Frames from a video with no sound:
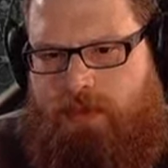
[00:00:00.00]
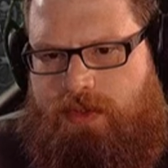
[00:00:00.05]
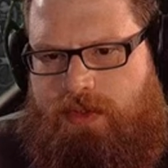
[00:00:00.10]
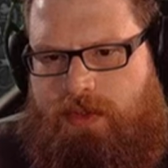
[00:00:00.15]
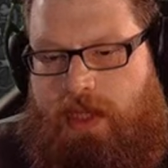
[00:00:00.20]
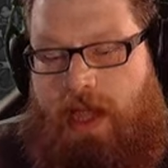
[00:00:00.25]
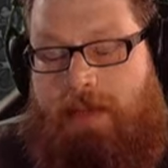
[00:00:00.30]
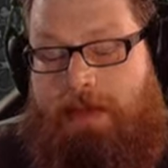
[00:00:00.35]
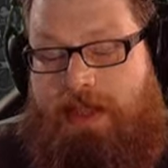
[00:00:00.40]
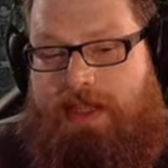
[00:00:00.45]

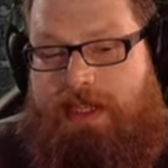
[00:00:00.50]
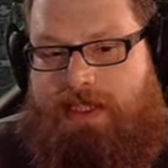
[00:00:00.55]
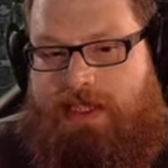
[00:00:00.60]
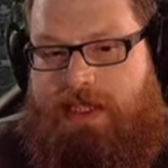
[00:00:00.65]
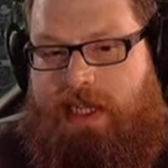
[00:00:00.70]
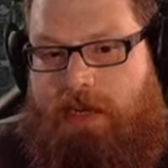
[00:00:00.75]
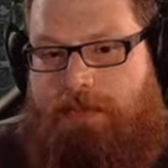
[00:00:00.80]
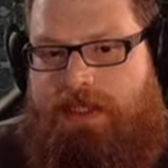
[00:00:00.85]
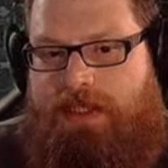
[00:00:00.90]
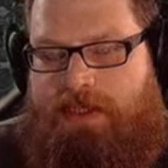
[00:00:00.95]
I mean, there's
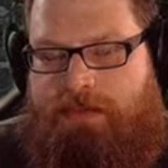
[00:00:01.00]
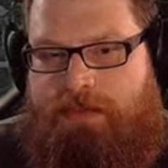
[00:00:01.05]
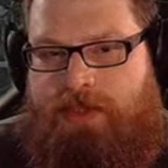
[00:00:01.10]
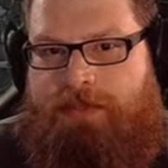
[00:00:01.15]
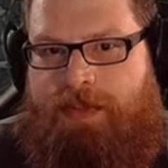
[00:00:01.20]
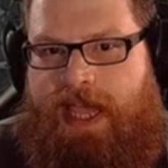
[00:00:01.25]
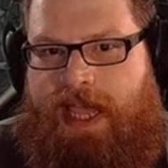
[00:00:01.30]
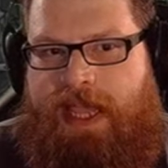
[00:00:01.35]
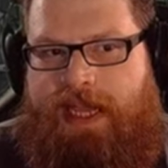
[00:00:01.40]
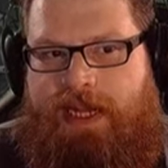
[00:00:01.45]
going to be some
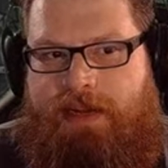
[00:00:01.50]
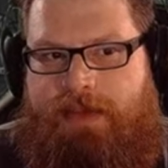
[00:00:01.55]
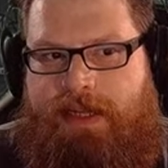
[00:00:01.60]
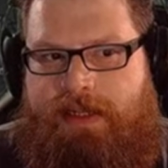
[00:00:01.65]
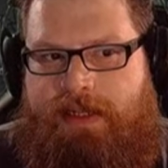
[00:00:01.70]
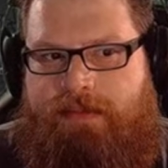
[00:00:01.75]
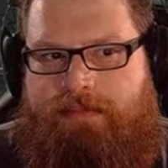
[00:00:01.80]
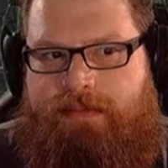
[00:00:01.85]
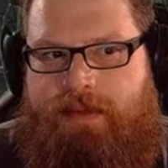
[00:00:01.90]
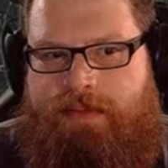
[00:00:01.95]
spaghetti in a
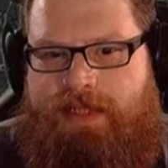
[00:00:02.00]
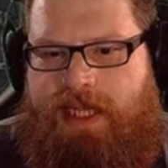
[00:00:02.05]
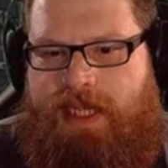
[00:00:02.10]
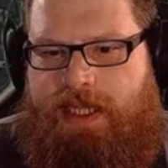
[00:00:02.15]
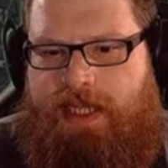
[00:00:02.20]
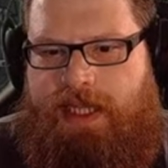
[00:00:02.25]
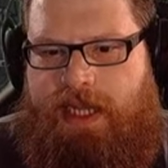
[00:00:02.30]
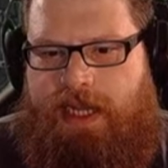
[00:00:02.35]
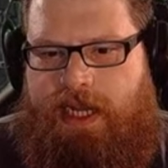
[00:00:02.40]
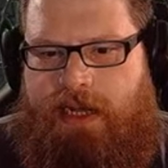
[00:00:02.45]
minute. I'm
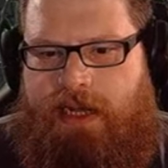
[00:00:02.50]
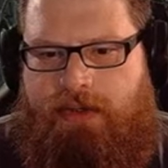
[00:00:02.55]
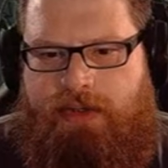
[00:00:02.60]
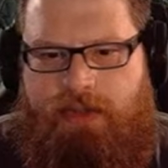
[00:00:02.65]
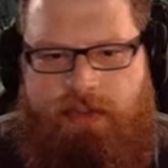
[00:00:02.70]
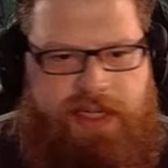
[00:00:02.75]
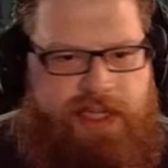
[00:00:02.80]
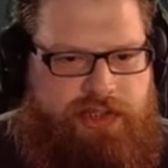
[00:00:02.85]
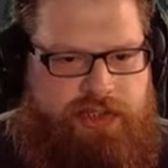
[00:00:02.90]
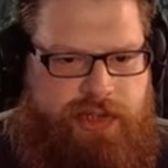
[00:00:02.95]
telling you that now. Because
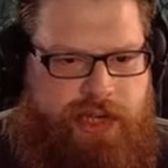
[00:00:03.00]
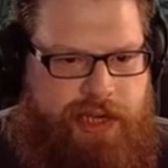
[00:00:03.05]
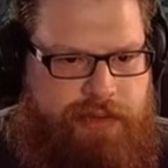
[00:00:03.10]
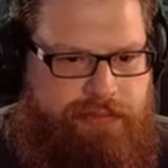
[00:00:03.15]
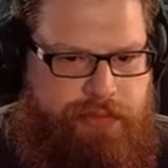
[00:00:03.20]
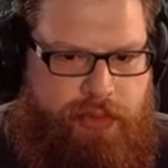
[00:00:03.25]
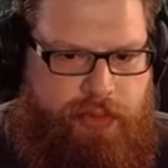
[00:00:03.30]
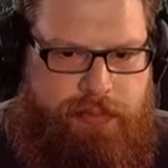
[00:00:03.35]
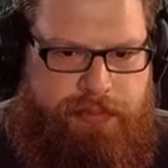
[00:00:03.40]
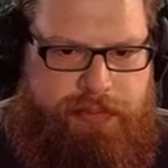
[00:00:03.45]
we're going to try
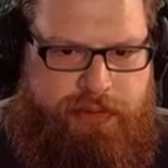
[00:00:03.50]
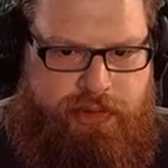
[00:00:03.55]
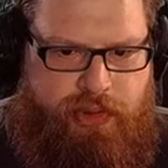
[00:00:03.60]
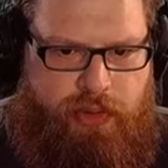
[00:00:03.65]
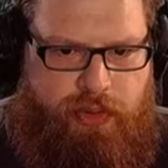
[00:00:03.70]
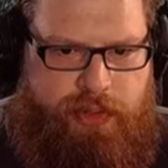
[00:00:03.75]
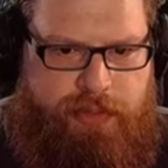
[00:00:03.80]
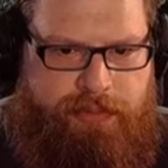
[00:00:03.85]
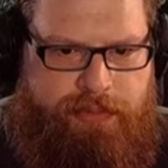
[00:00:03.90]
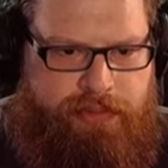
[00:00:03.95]
and run
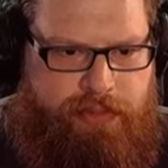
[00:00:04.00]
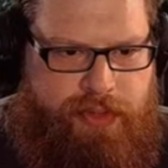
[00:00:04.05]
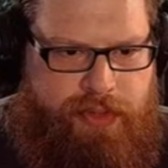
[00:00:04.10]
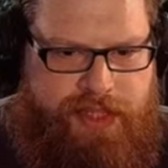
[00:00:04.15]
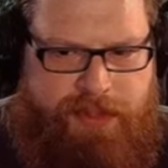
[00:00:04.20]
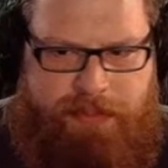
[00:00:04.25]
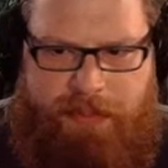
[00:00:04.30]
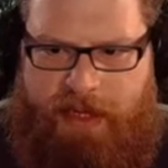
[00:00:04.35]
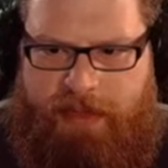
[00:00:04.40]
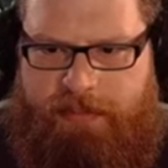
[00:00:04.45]
petroleum through
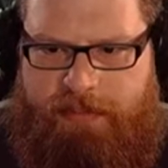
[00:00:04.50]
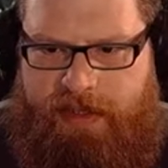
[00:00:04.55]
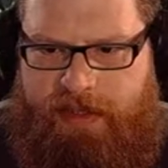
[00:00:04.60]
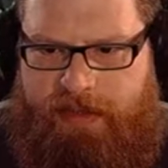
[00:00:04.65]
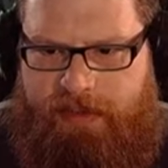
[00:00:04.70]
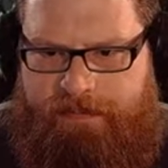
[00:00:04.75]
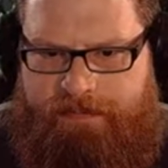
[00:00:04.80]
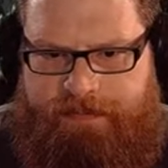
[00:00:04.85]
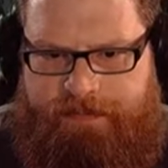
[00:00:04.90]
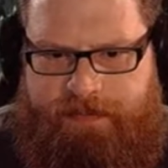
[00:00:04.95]
this pipe
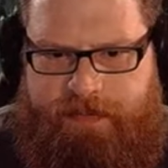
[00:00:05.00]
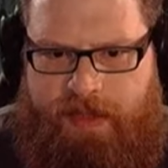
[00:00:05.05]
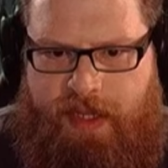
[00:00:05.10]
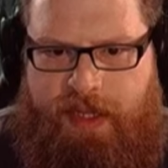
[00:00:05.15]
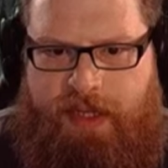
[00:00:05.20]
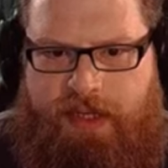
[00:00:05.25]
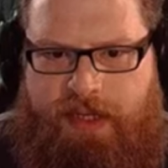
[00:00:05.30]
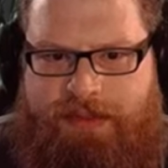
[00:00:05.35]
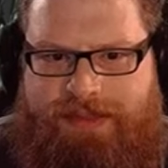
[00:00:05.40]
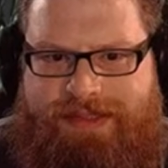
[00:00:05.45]
here.
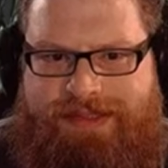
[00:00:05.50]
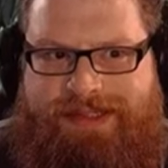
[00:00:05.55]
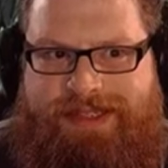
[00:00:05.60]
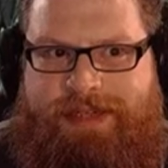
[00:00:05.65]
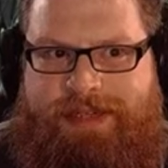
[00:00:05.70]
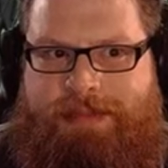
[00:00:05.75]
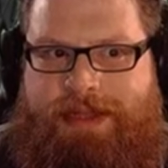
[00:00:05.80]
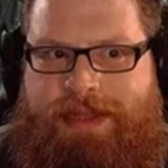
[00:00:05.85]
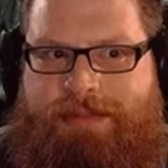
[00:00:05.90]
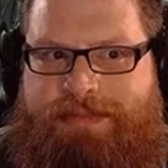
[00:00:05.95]
Which is going
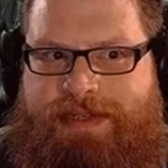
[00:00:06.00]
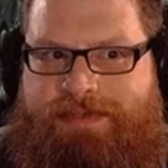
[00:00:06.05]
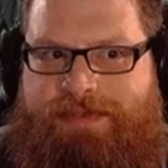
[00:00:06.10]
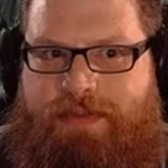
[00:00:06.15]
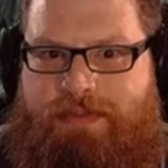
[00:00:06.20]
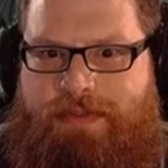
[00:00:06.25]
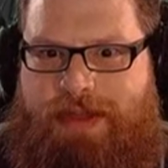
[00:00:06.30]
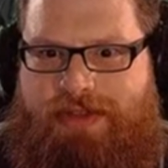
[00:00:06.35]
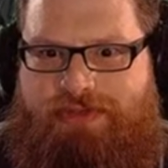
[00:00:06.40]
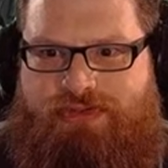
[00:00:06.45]
to be a bit of
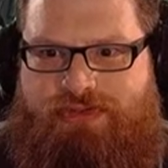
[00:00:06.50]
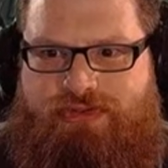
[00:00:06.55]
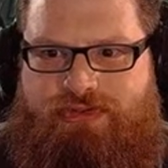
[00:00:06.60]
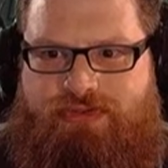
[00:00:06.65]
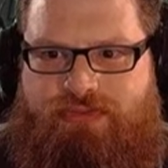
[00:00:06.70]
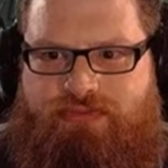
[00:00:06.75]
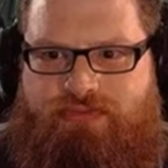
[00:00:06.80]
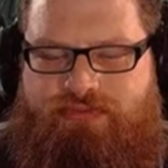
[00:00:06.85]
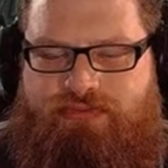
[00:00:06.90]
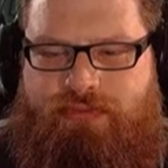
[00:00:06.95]
a
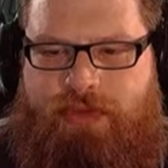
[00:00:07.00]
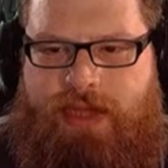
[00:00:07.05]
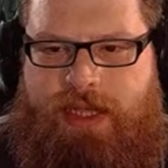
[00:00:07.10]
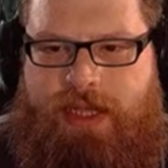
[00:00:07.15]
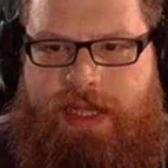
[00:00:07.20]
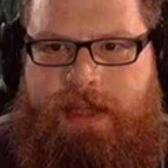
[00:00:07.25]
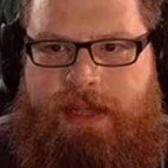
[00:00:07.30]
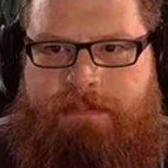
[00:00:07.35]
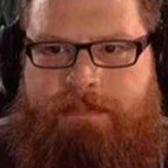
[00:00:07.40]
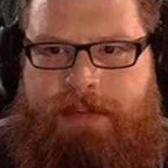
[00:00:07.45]
mess.
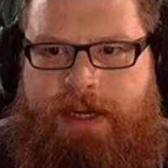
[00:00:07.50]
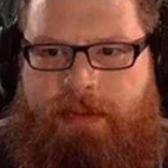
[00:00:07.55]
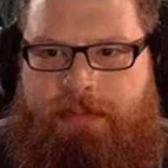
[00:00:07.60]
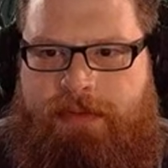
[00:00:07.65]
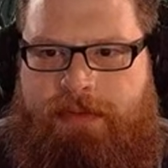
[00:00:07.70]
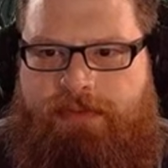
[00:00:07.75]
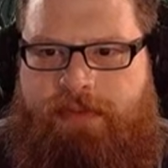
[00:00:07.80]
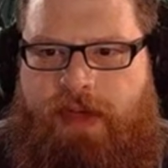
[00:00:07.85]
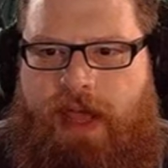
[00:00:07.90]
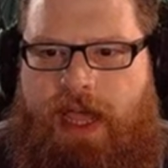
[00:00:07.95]
But it'll be
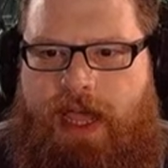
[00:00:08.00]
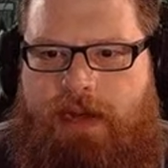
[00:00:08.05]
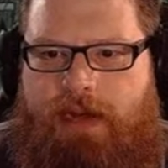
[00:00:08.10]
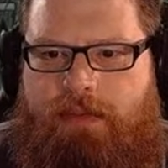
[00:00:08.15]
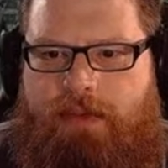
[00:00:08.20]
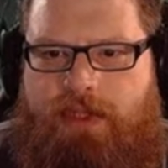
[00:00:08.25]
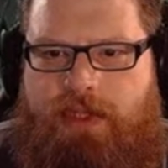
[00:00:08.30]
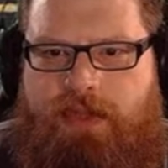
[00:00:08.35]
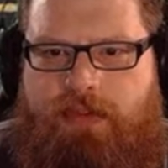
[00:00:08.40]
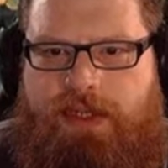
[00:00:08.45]
fine
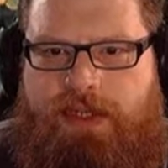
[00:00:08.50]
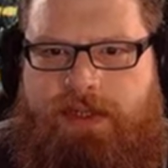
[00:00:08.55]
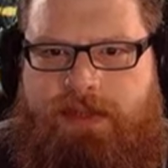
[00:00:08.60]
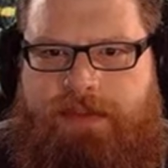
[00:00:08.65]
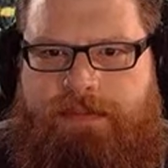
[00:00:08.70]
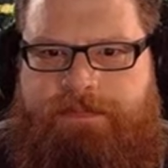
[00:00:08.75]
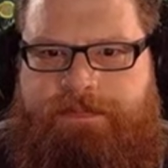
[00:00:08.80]
once we're done.